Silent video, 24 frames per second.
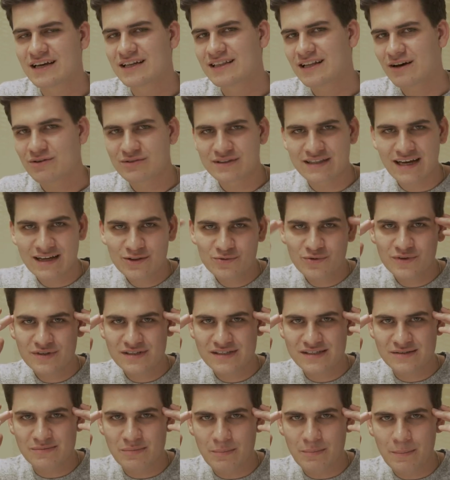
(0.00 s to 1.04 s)
Now, that
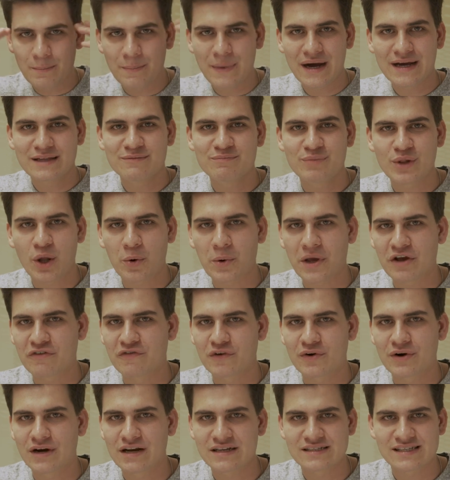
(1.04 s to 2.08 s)
was mind-blowing
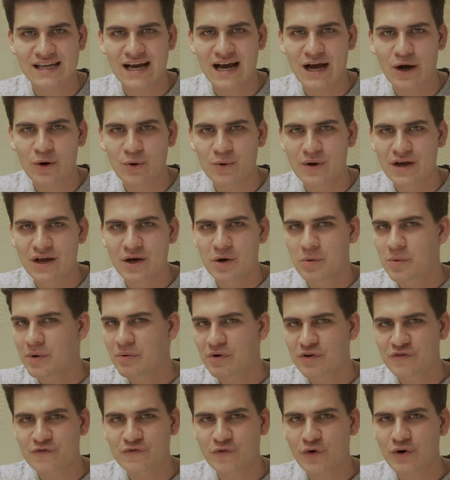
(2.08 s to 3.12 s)
for us, how we
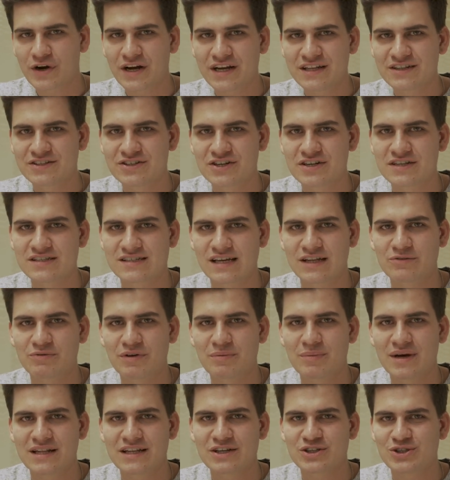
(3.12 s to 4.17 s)
were four interns and we
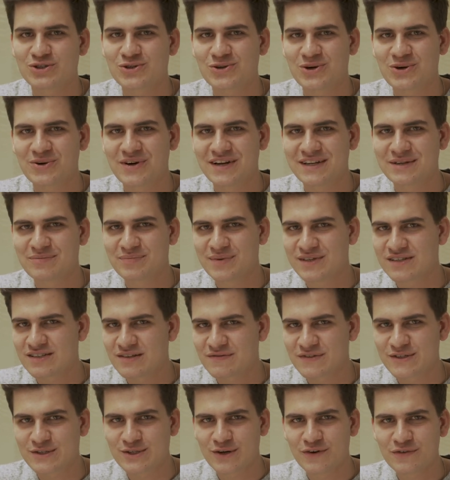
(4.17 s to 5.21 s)
managed to create a piece
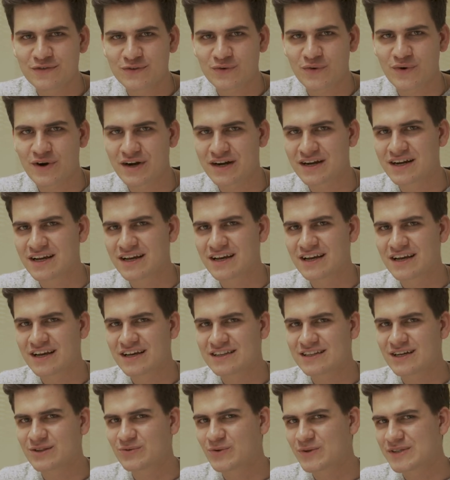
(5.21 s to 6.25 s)
of software
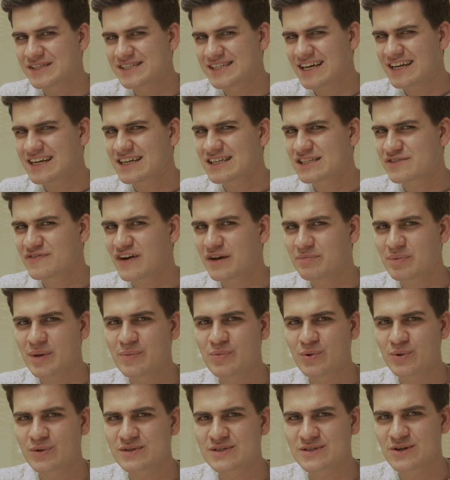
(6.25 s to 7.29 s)
that would satisfy
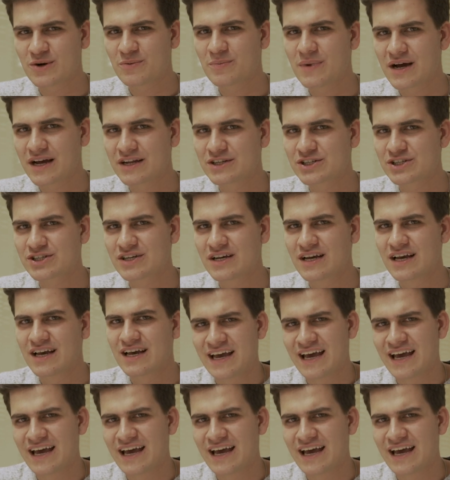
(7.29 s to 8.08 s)
people so much.